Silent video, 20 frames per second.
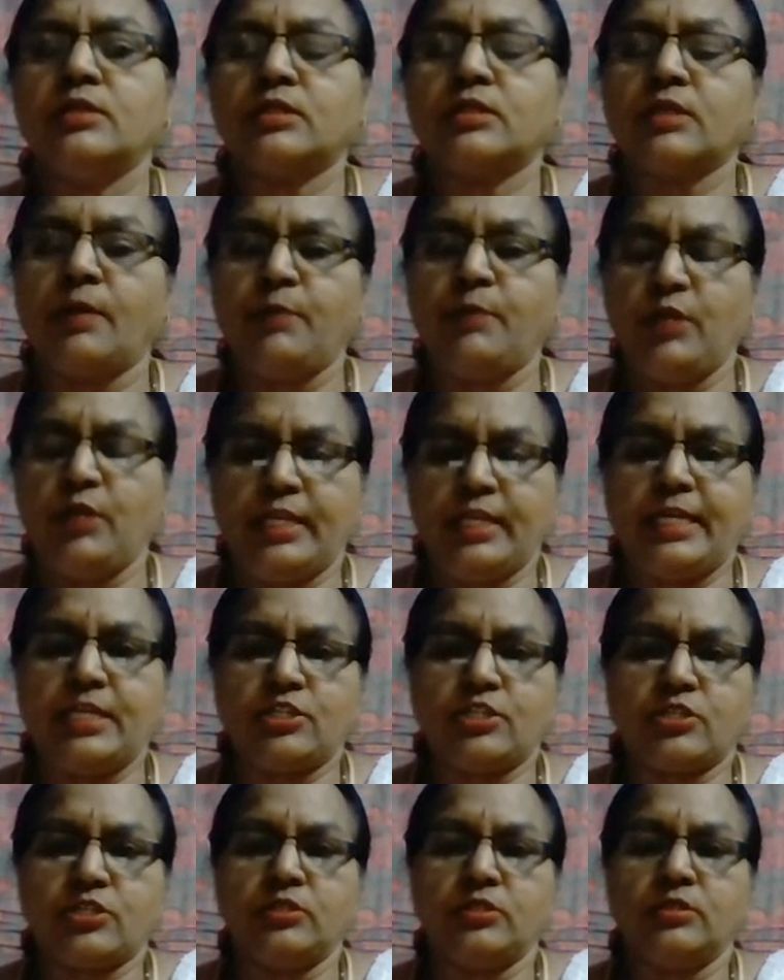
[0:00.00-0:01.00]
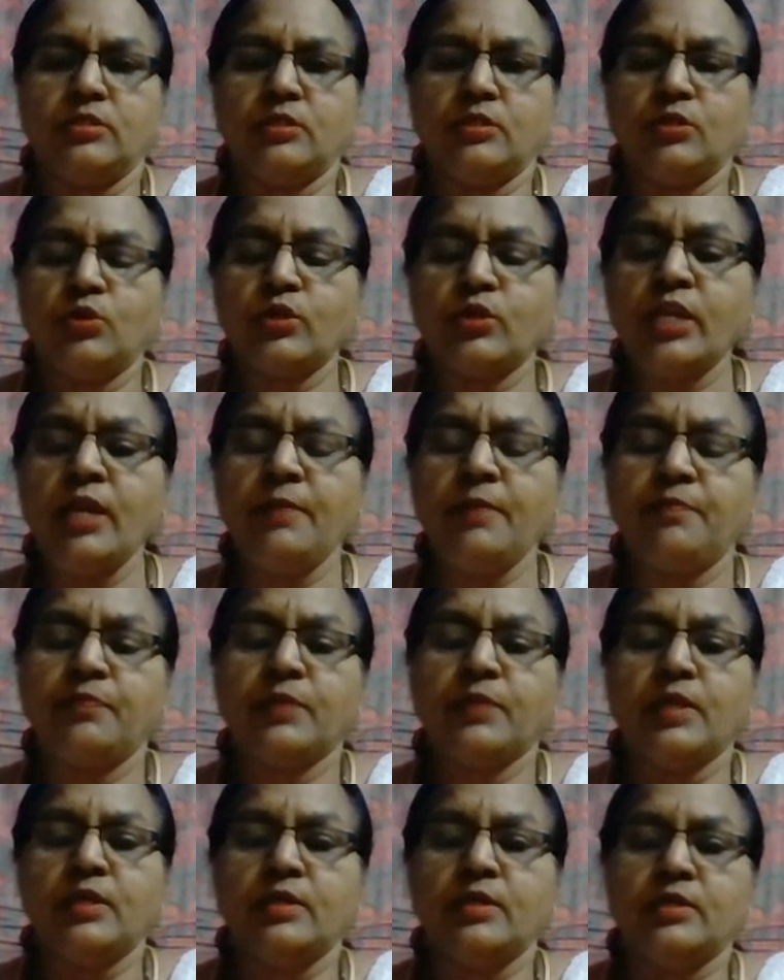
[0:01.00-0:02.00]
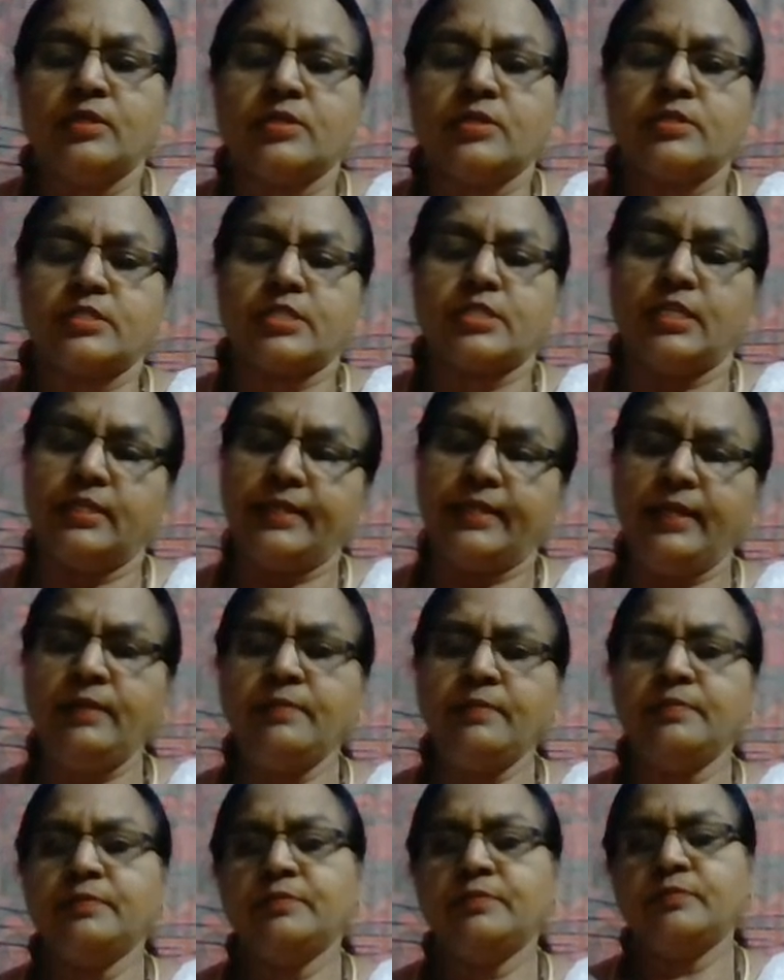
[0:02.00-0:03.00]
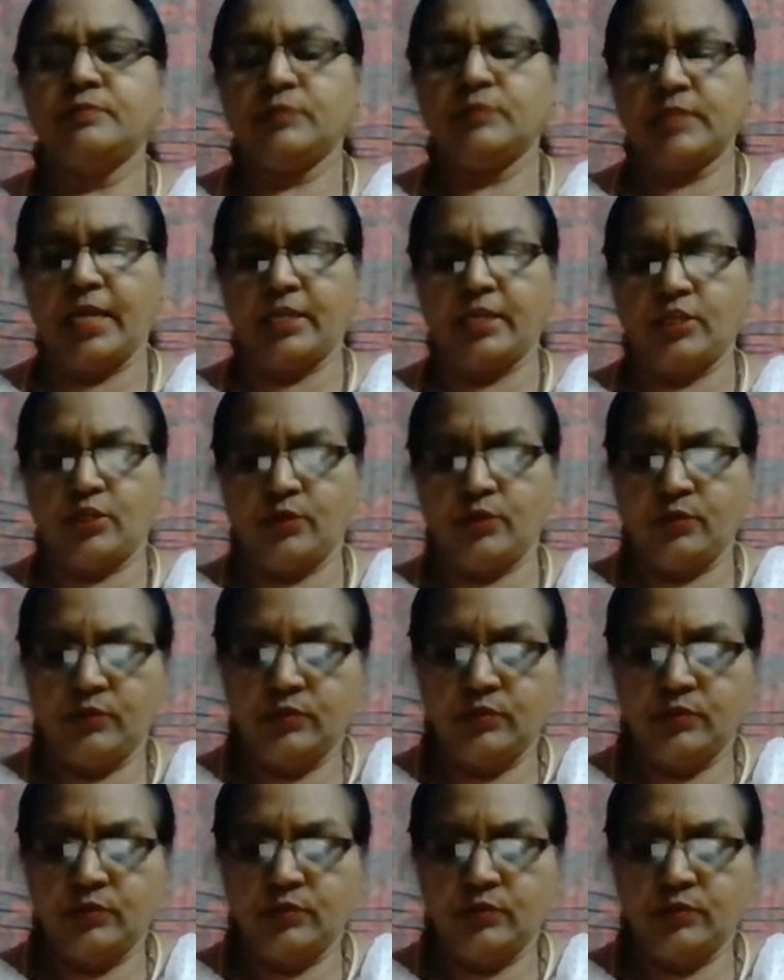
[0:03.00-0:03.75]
communication. Okay, till then, thank you.